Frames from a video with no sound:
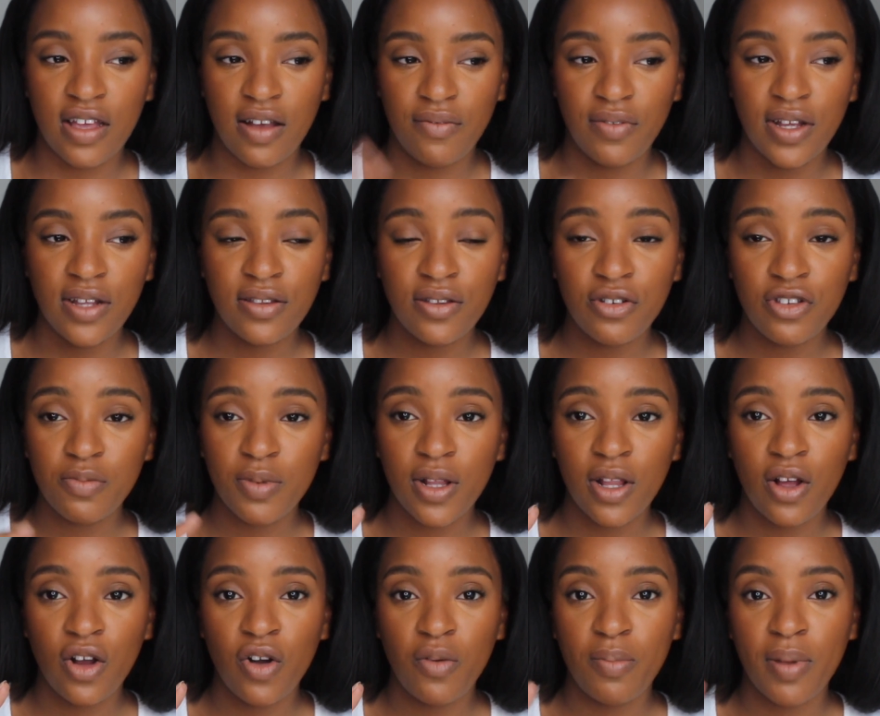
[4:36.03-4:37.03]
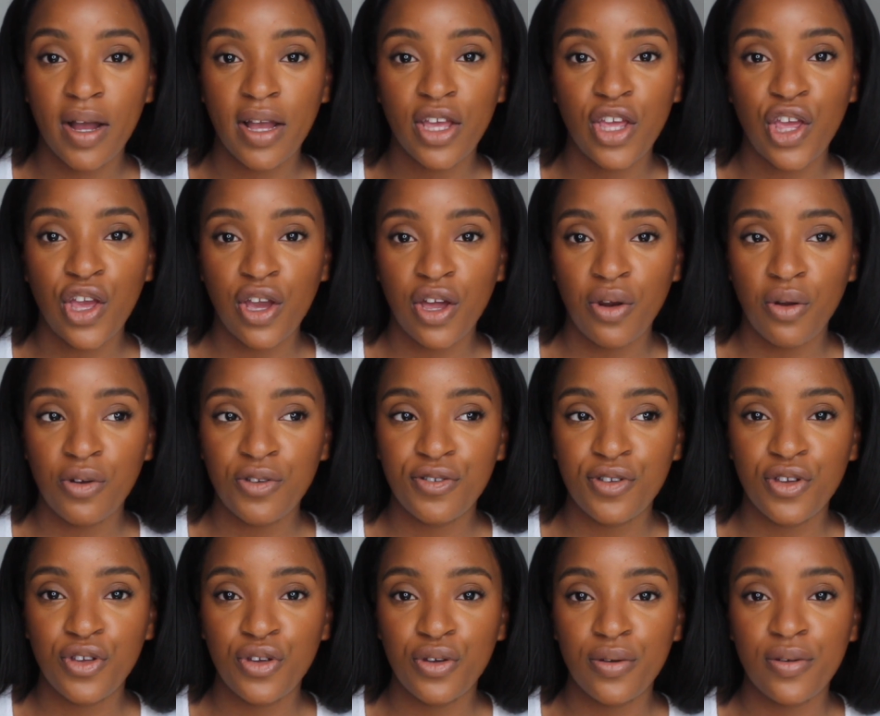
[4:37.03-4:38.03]
I've linked those below, but you can
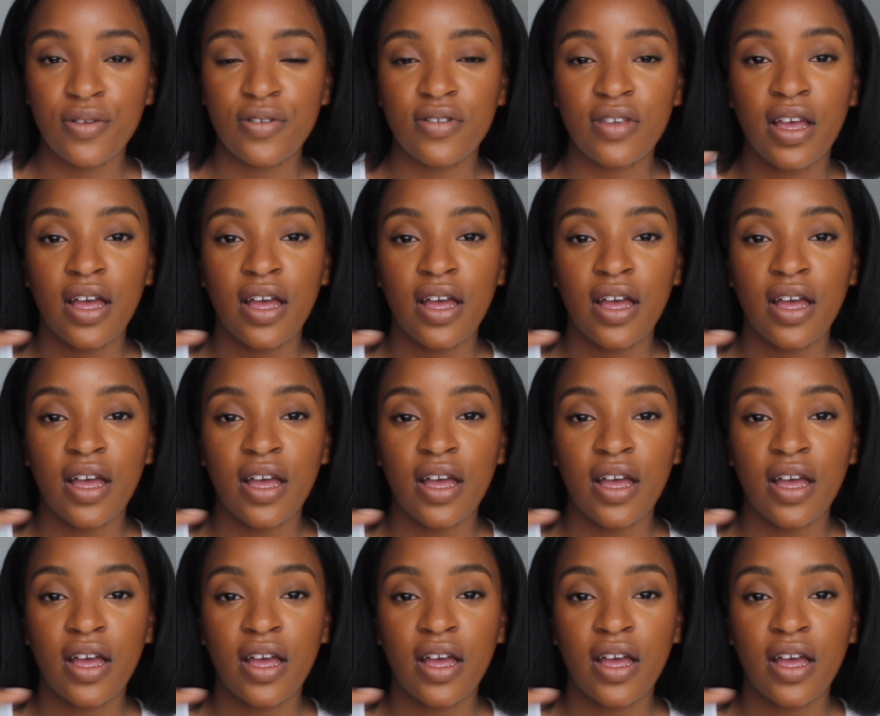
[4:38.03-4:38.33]
also use